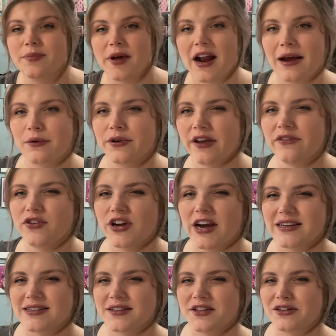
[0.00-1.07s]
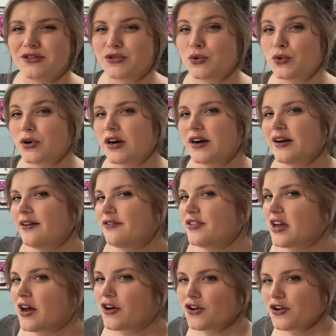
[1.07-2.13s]
but I will give you guys a little tour of
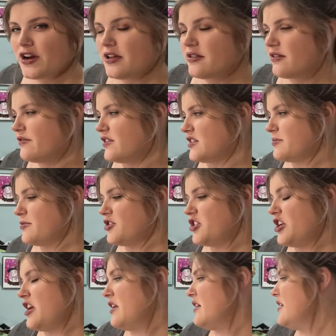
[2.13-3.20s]
the underneath of this machine